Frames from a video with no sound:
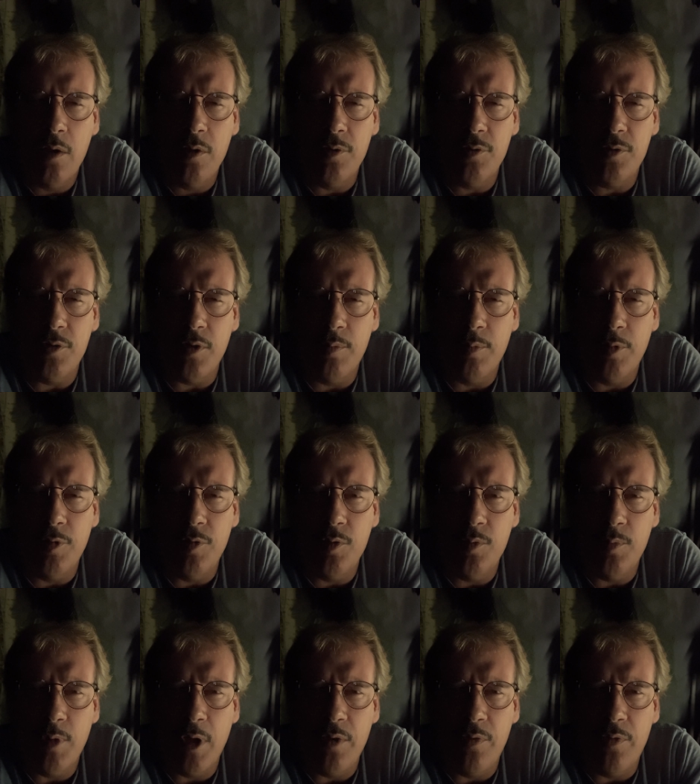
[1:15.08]
some of you
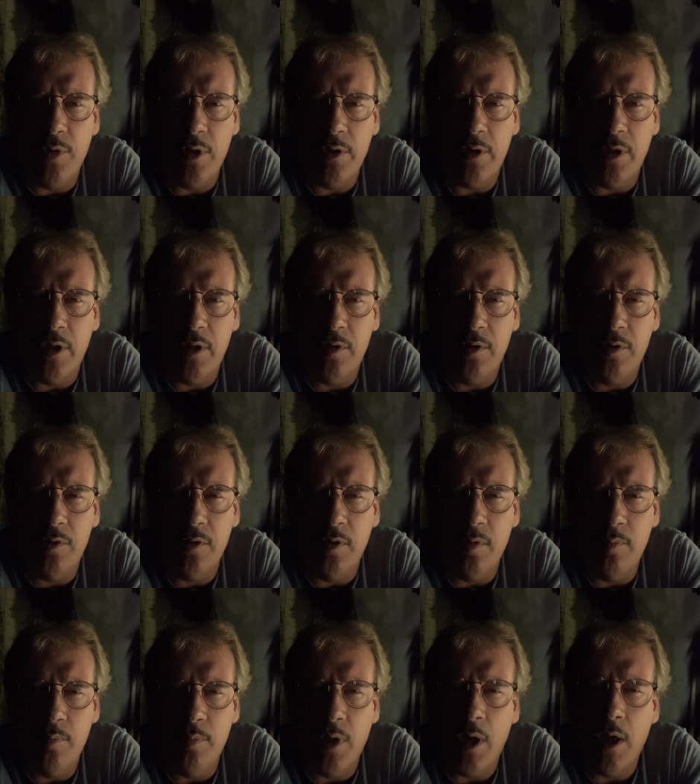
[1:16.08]
might think that's an
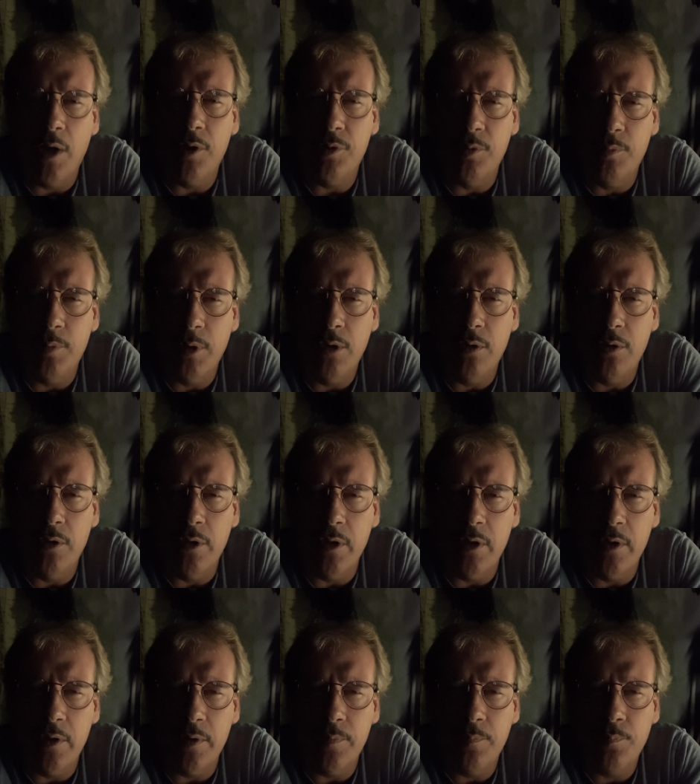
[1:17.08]

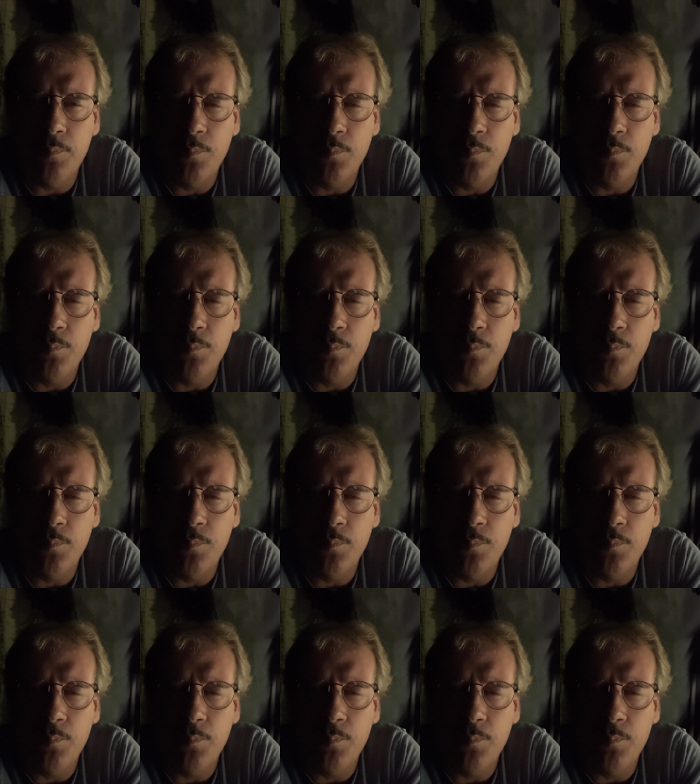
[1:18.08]
impossibility.